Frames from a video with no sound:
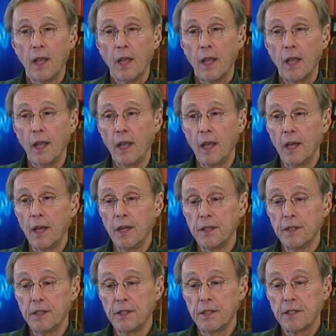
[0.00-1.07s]

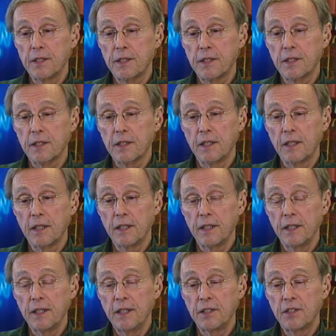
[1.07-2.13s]
and
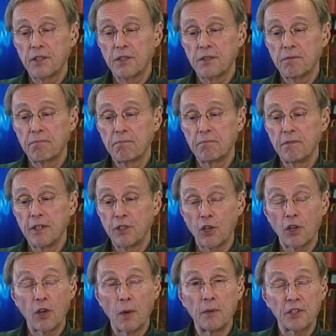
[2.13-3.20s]

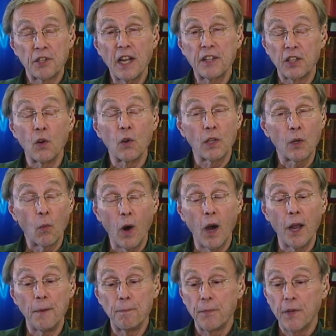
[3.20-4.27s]
Chernobyl is not the only
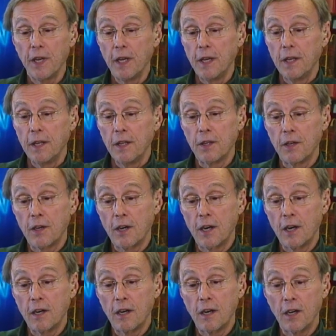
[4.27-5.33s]
one. There
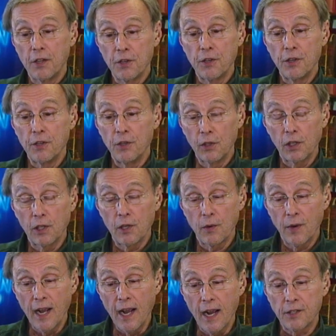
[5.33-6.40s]
are other nuclear
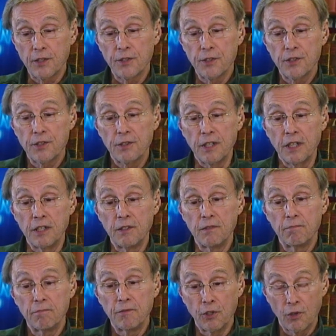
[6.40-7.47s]
reactors
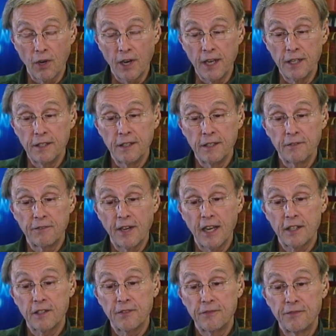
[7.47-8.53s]
in Ukraine, in
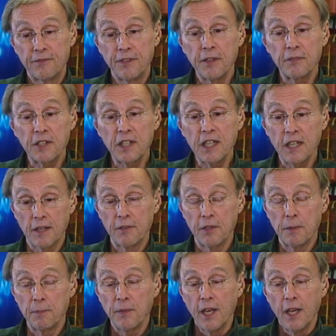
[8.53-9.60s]
fact 15 of
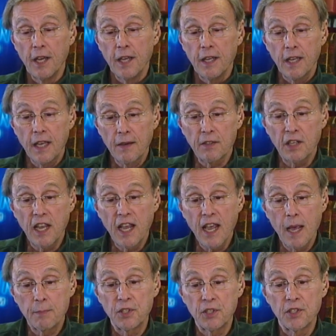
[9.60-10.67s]
them. Kevin
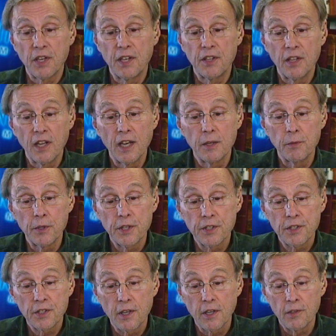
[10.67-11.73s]
Kamps is on the line with
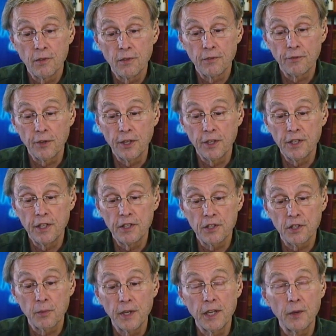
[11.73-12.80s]
us, our old friend. He's
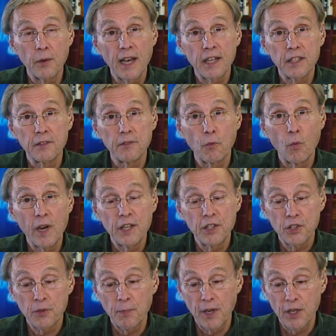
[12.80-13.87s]
the radioactive
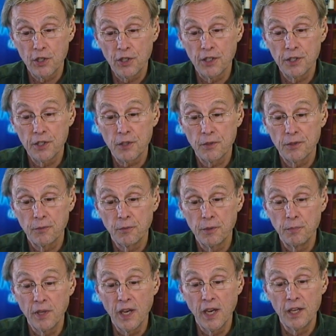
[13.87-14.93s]
waste specialist
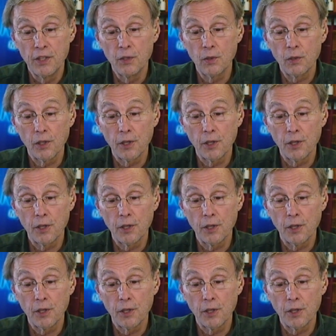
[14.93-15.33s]
with Beyond Nuclear.